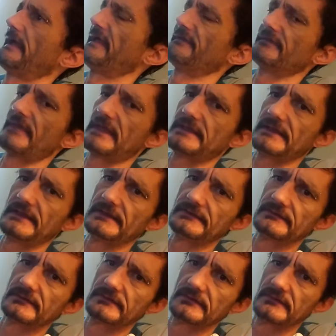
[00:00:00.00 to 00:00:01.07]
and
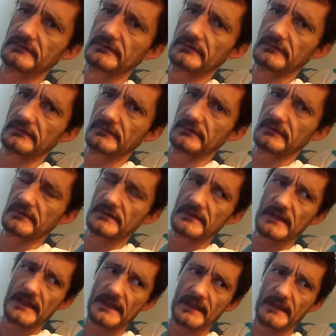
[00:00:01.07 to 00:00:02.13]
thinking,
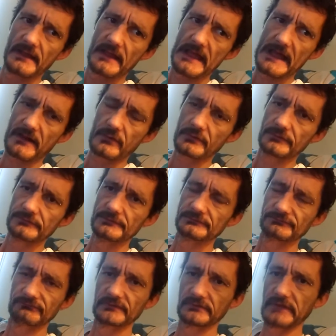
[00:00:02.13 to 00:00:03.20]
how could
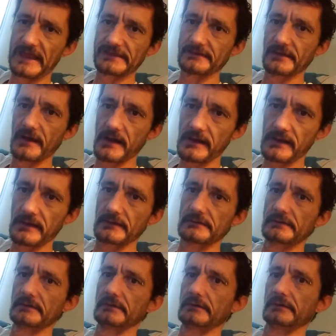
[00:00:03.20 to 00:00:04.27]
this feel like God?
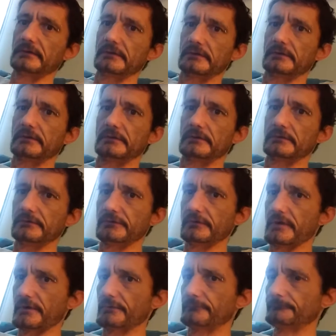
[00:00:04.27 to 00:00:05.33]
You
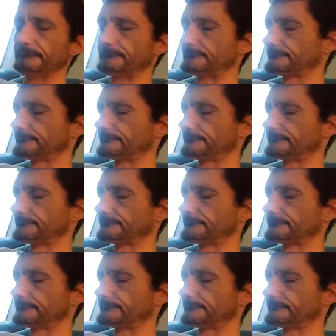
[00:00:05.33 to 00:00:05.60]
know?